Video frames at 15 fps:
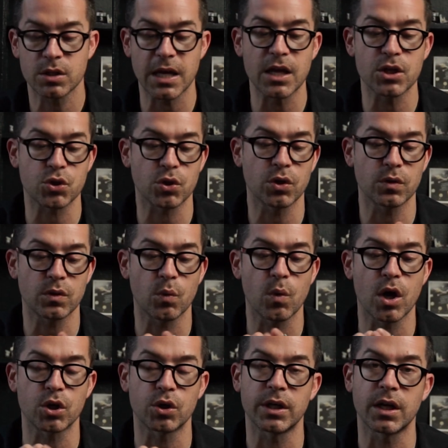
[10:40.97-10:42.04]
to enter the
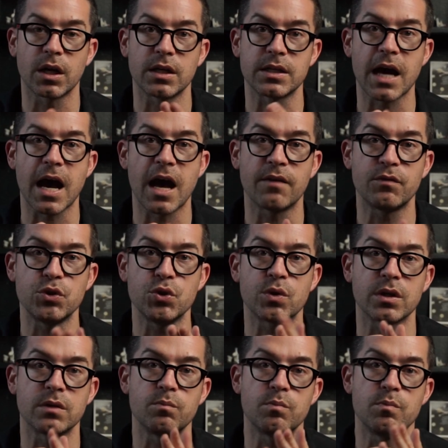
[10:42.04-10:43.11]
water in on a dive, you
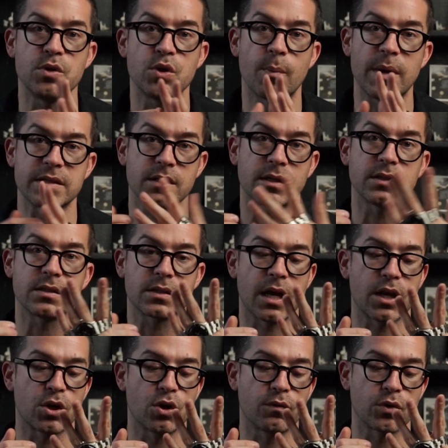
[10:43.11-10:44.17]
could, basically
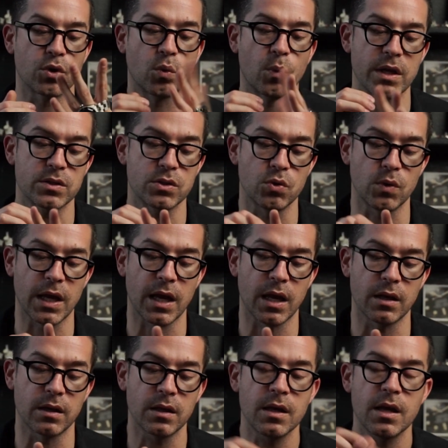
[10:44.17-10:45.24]
slide it over your wetsuit,
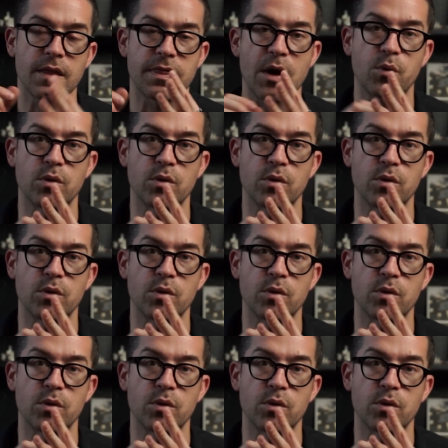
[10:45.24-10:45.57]
and that